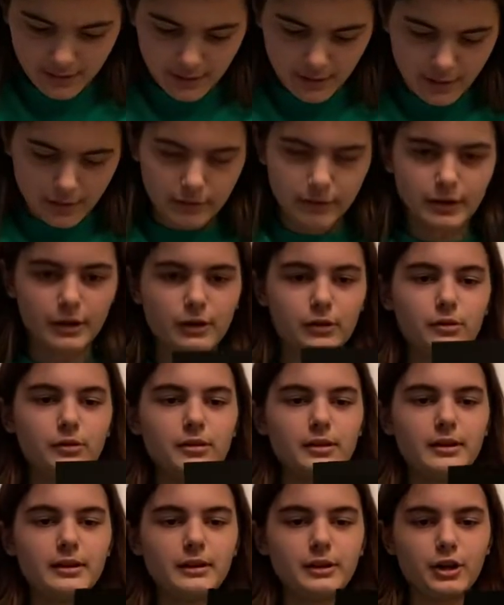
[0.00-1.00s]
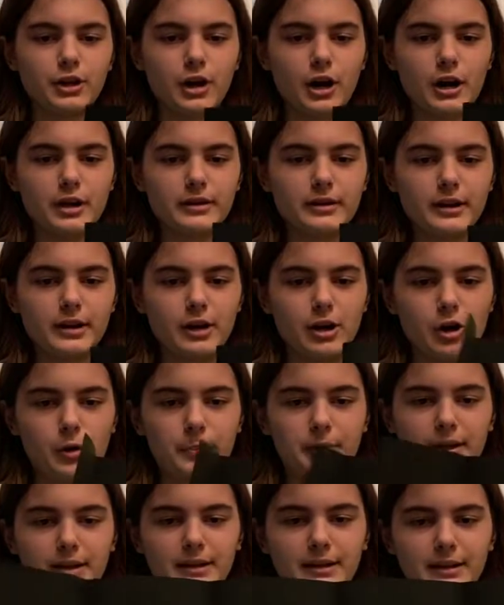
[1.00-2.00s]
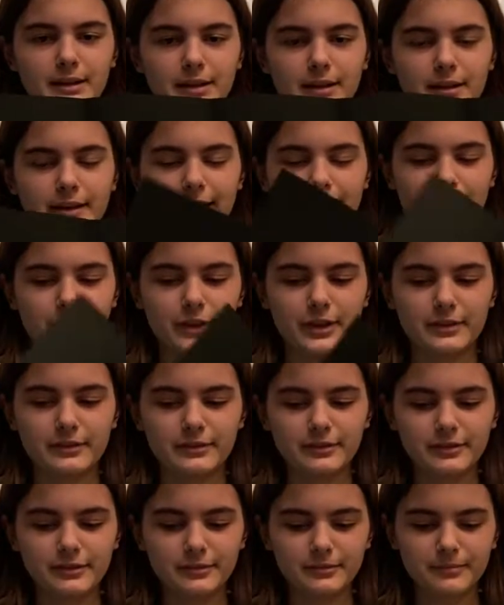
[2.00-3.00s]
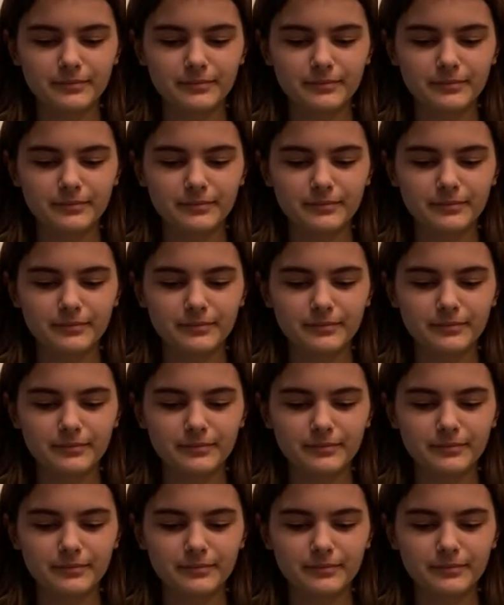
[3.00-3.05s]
So your card's gonna open like this.